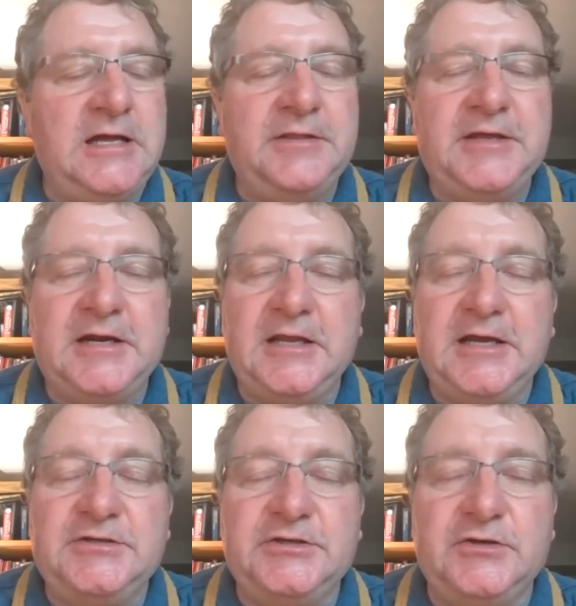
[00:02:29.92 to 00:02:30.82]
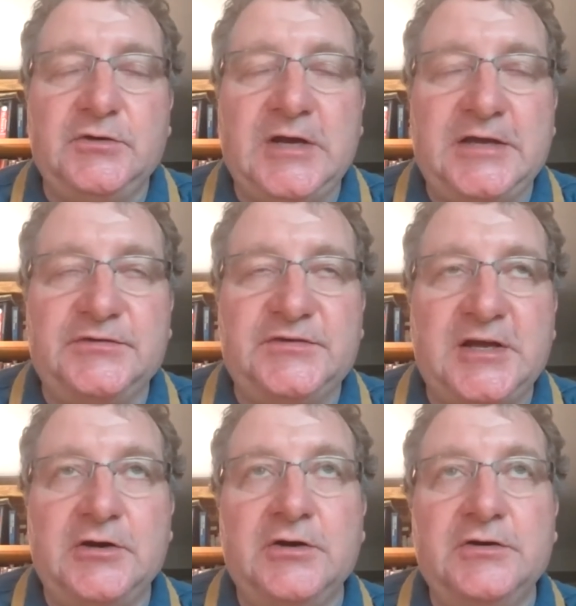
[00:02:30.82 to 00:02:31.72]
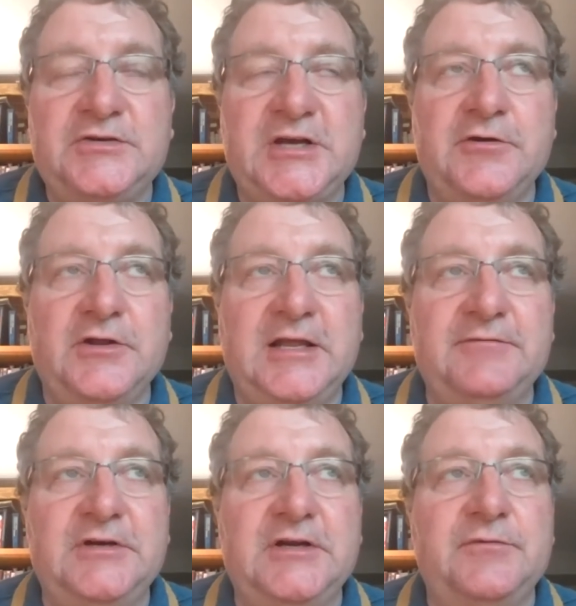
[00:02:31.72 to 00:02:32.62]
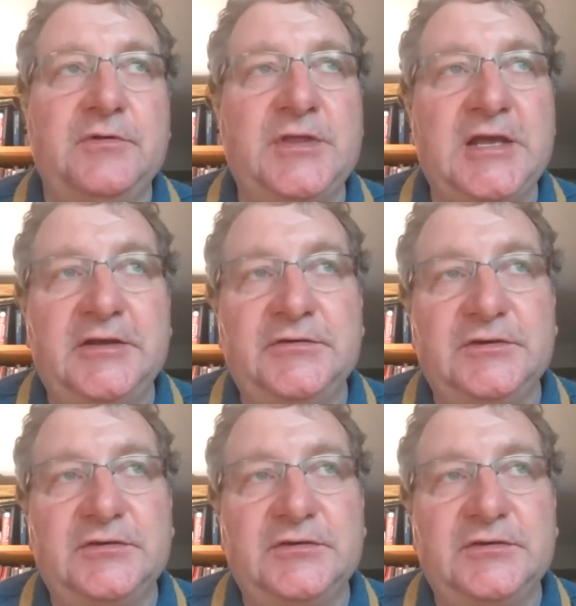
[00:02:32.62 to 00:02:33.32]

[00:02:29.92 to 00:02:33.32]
that I like to do has 10 or 11 different things.